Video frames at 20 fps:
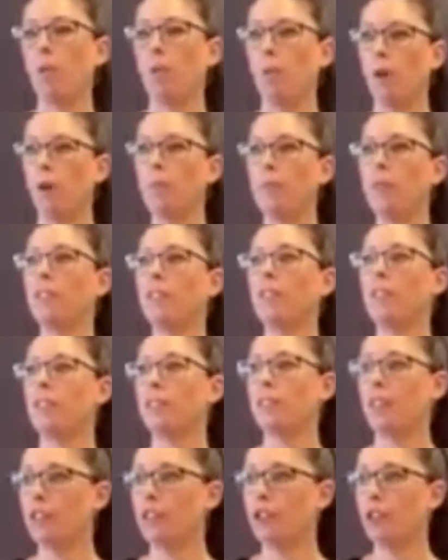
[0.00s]
Warmth is
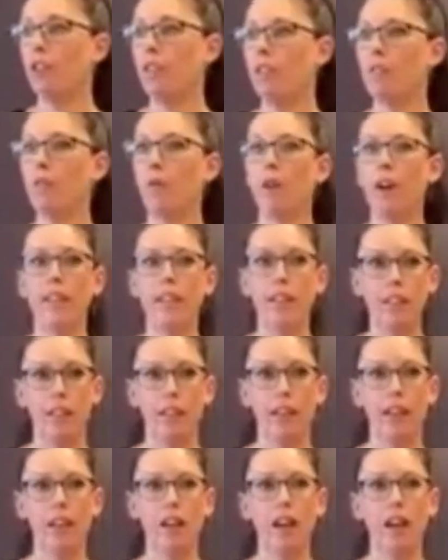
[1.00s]
essential for
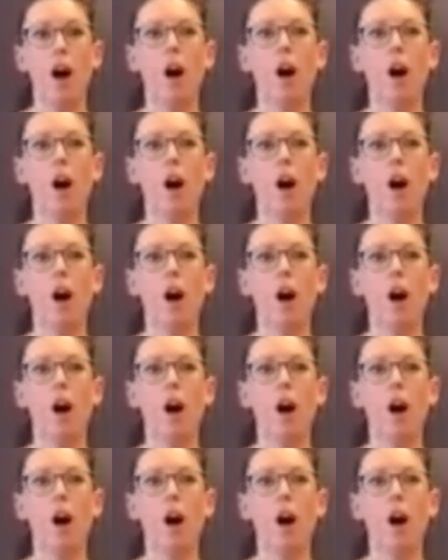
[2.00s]
healing.